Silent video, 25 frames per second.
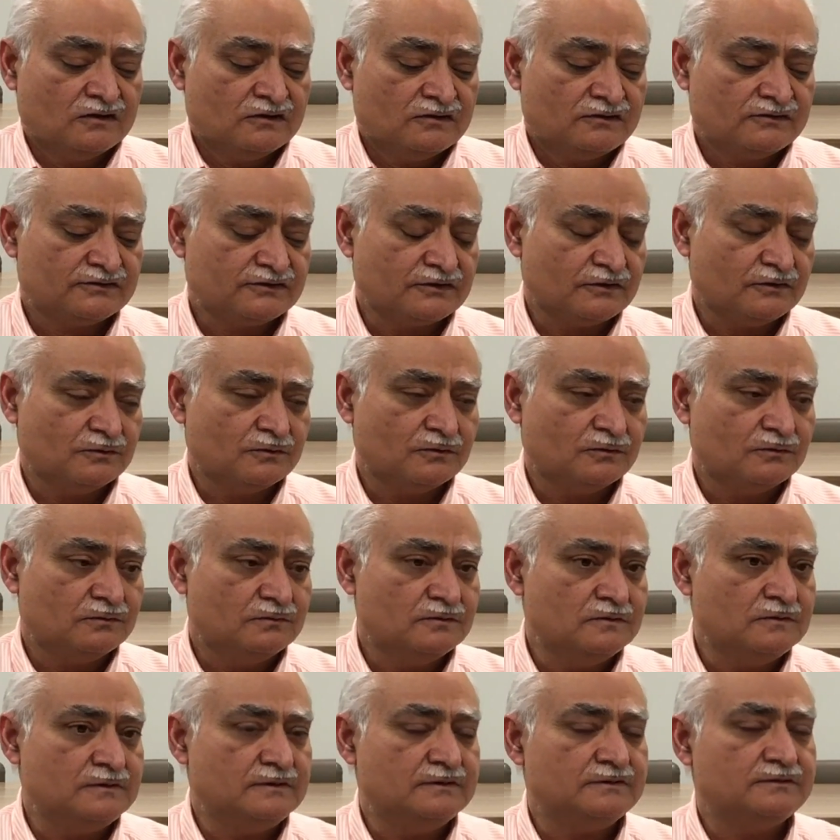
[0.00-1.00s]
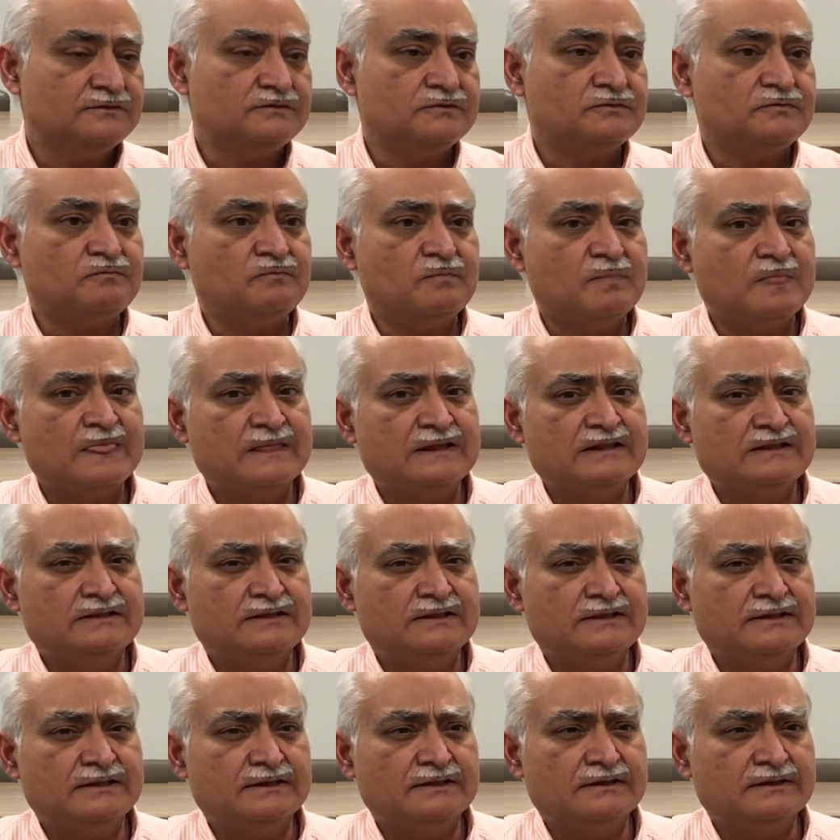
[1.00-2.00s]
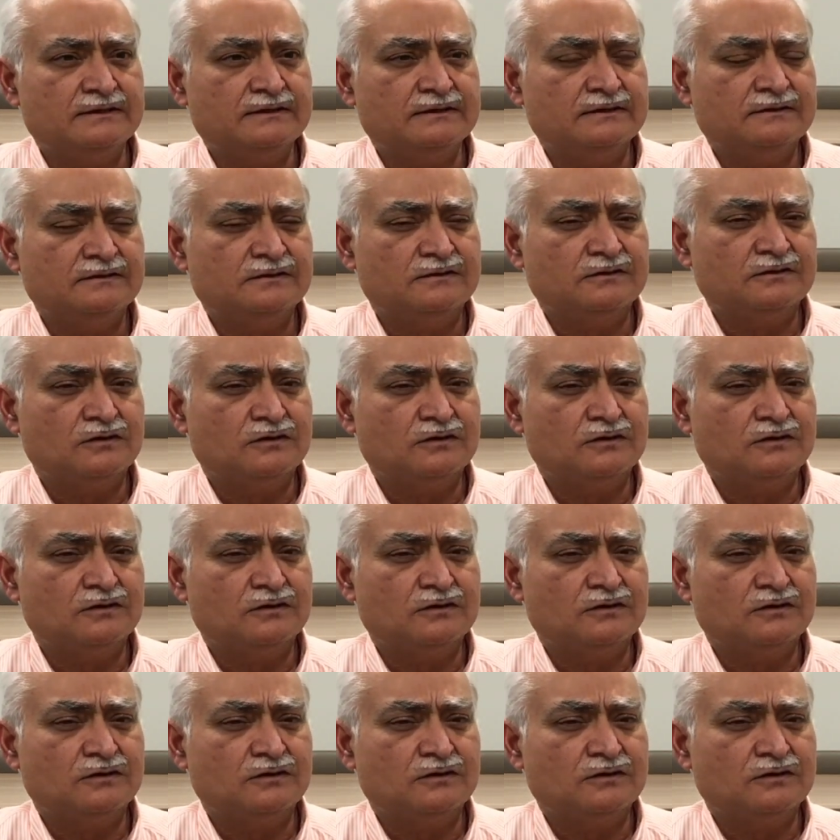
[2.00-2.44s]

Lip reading: So the